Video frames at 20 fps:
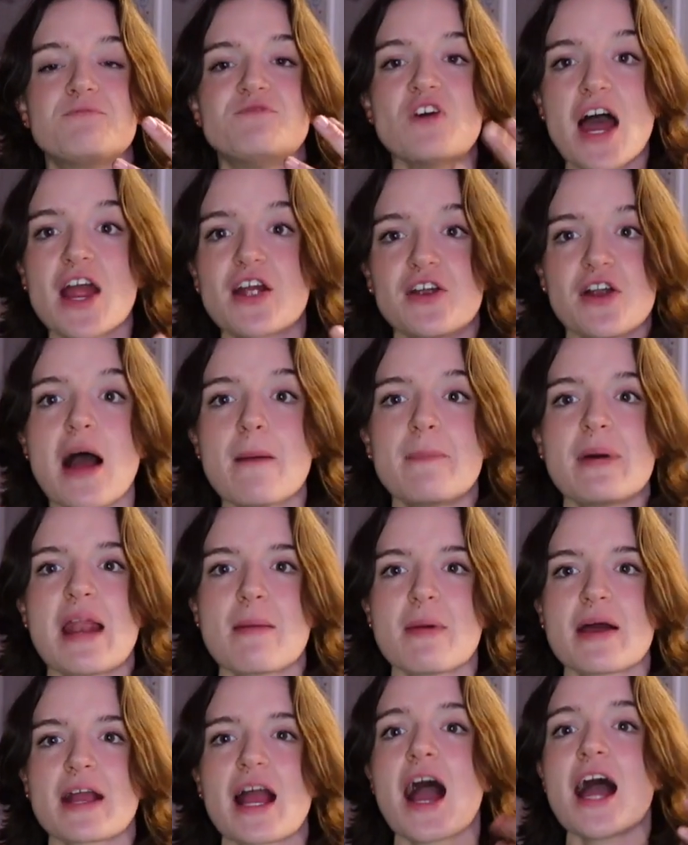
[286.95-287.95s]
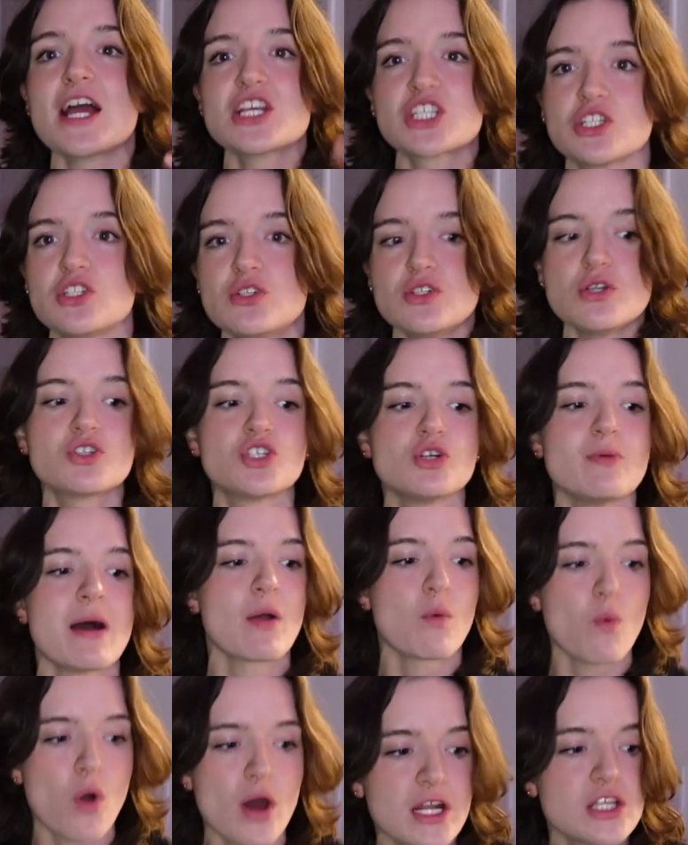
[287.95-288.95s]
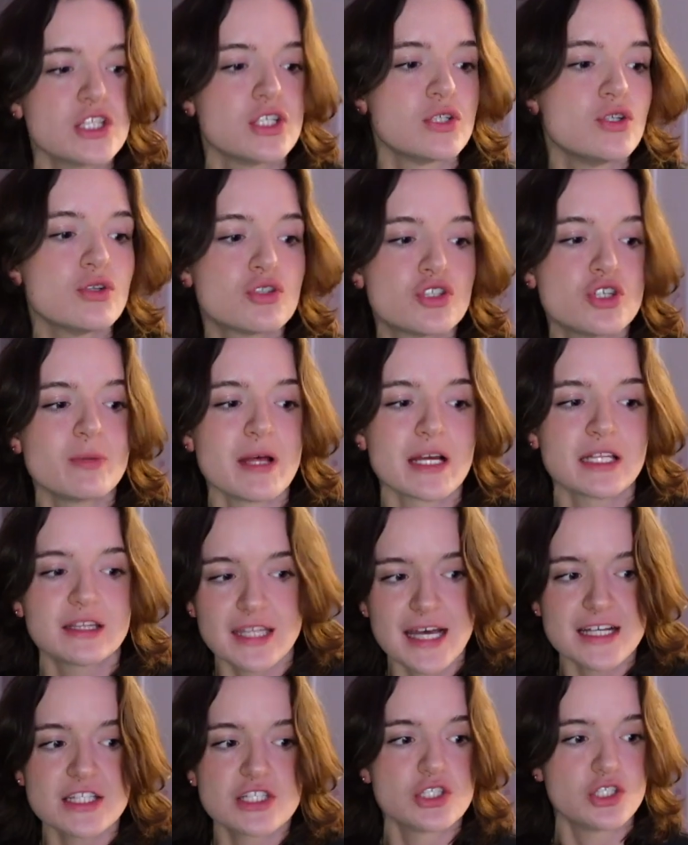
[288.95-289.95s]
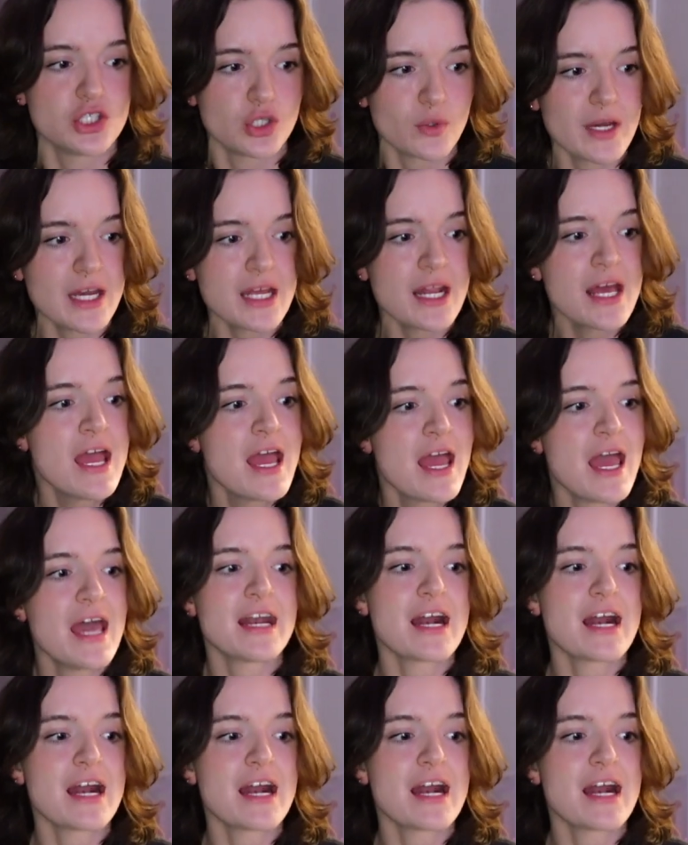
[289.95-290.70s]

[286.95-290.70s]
fired up and I'm like, I should do YouTube. I want to do YouTube. Like, let's do it.